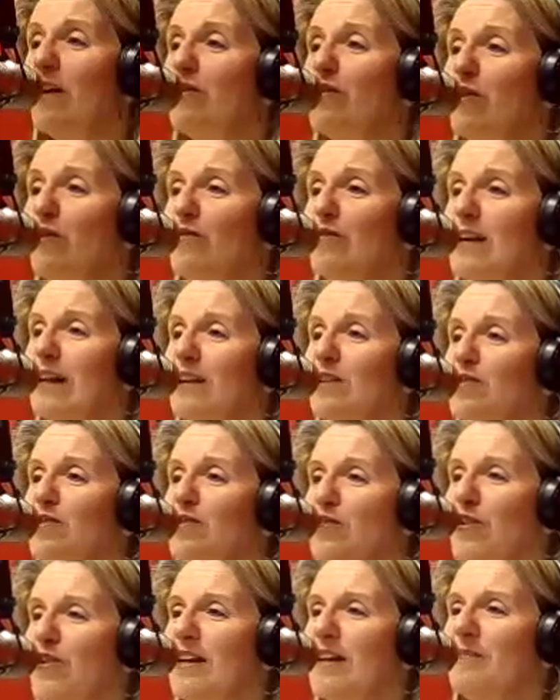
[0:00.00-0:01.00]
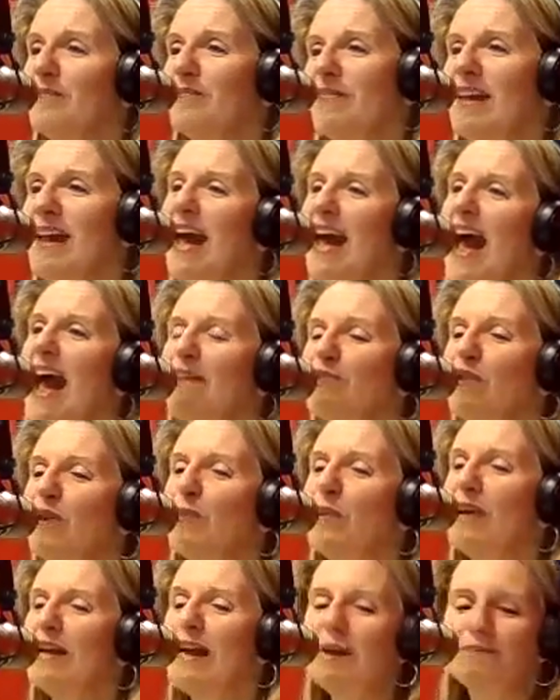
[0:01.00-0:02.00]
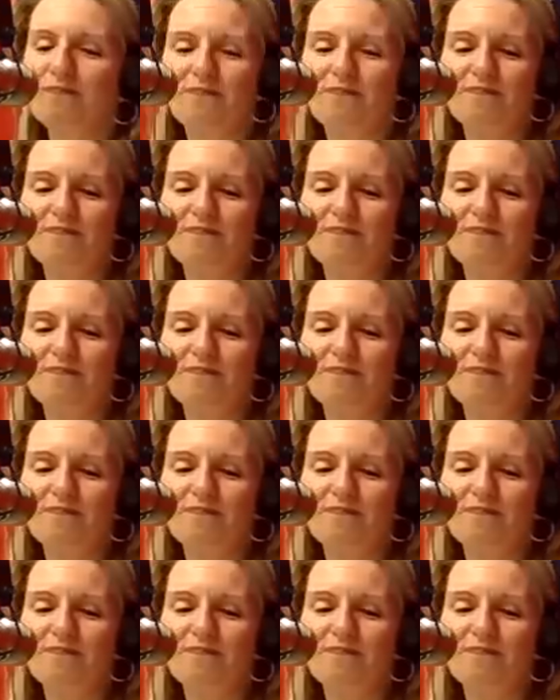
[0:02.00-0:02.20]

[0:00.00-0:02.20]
your financial journey. Have a great weekend.